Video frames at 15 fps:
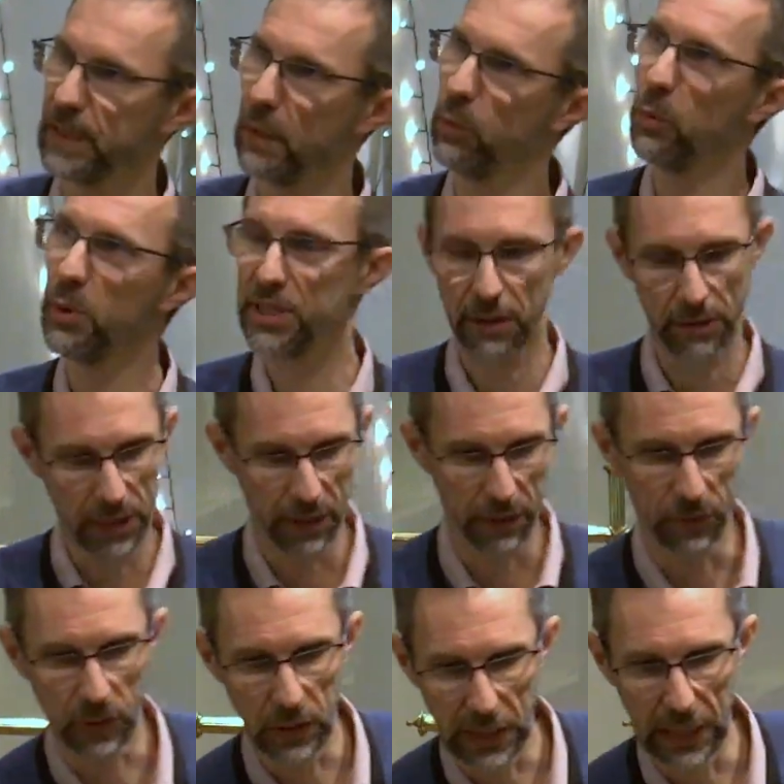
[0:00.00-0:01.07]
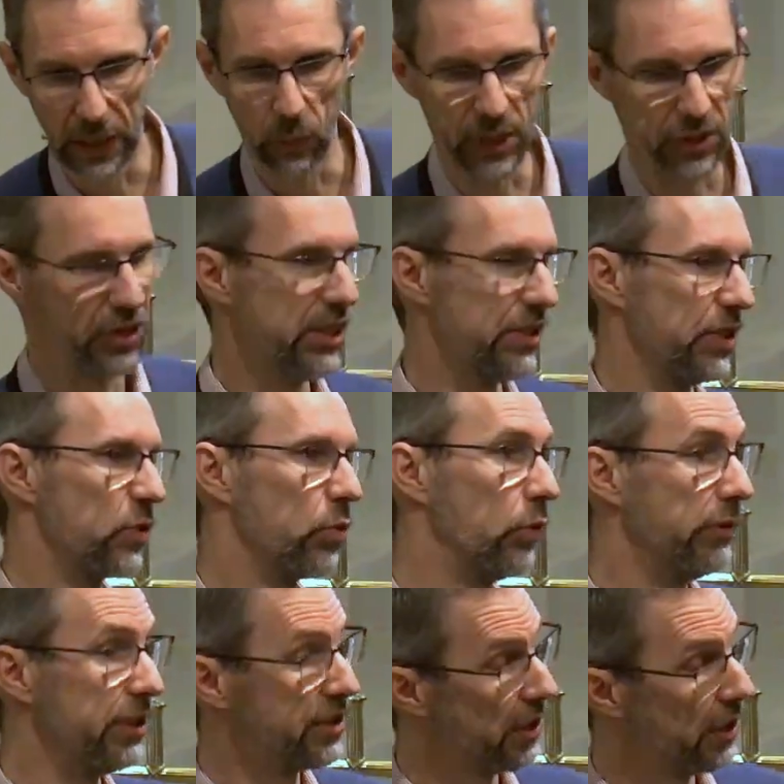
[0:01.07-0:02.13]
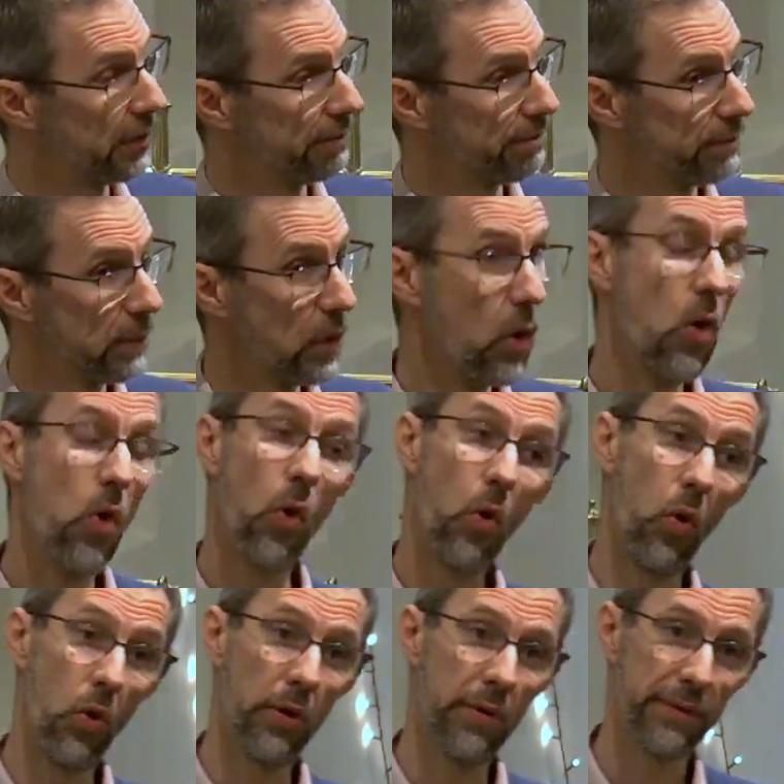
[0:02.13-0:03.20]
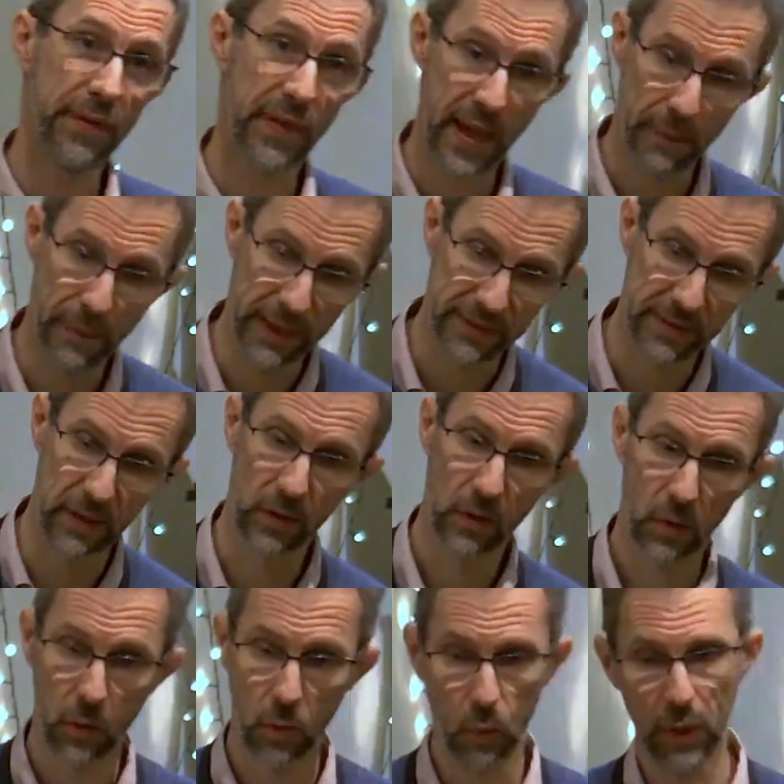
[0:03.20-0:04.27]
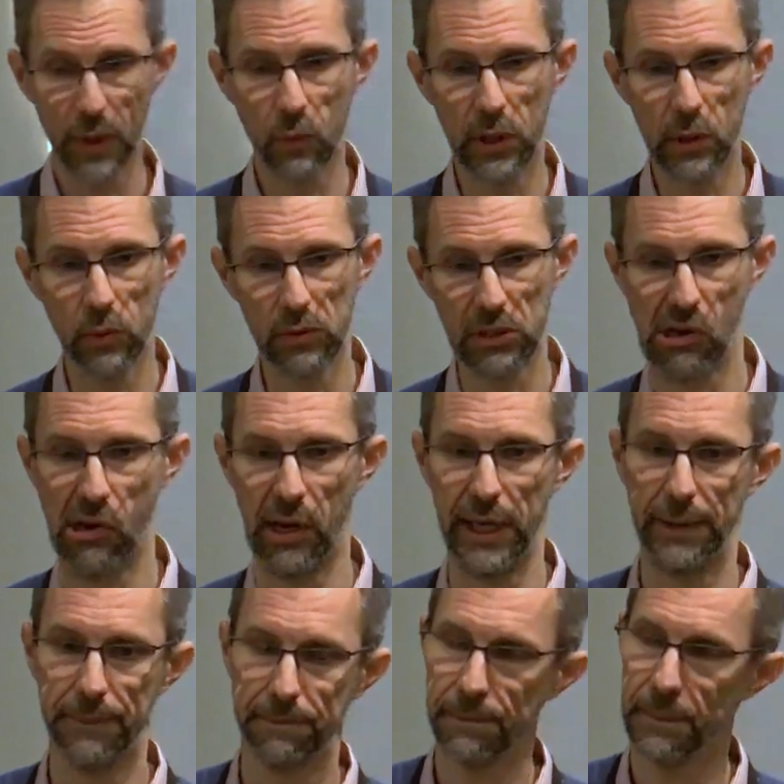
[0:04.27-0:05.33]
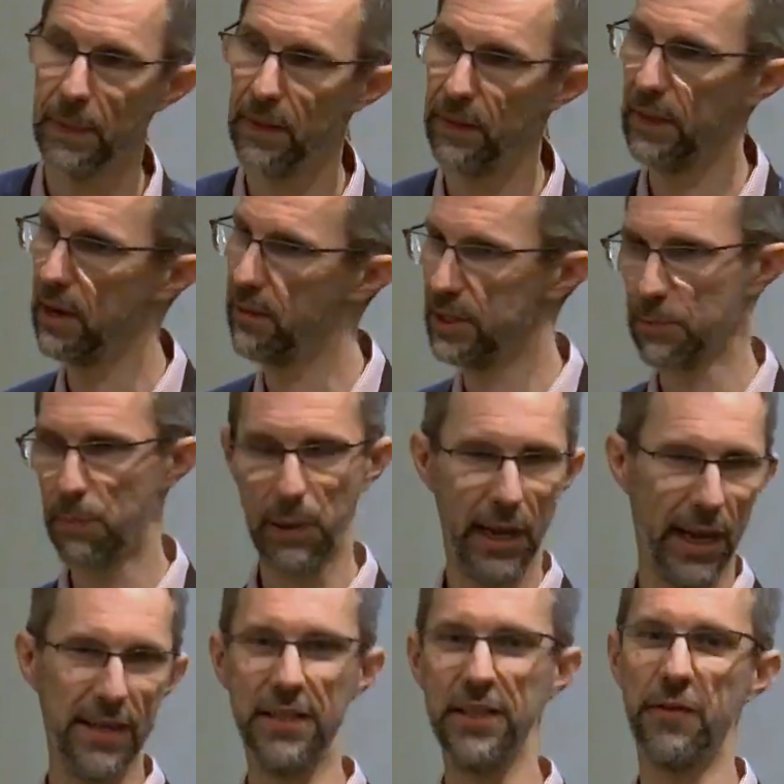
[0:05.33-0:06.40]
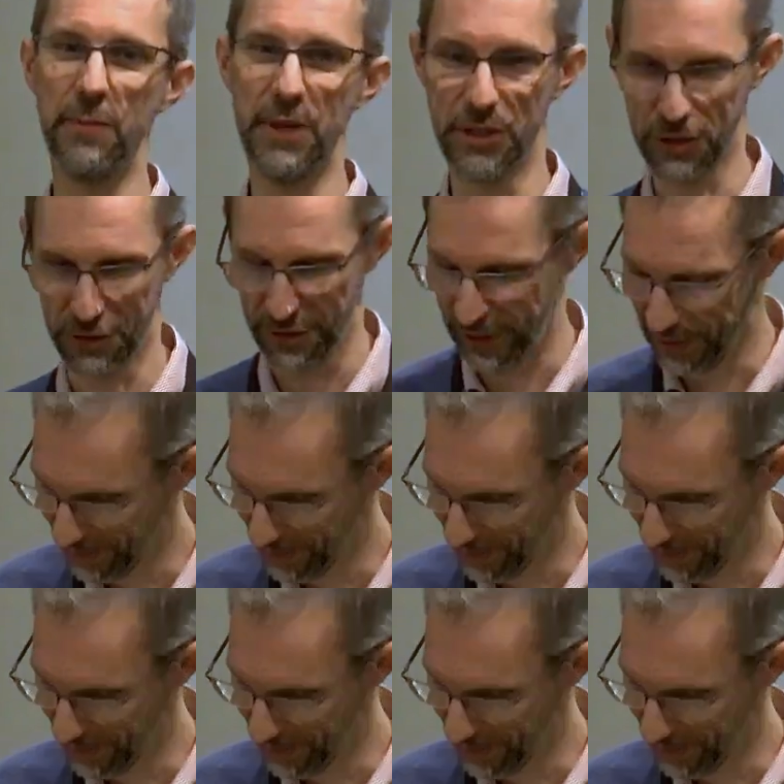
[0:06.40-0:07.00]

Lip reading: Well, we don't know when Jesus will return, or, for that matter, when we will die. There is plenty of mystery,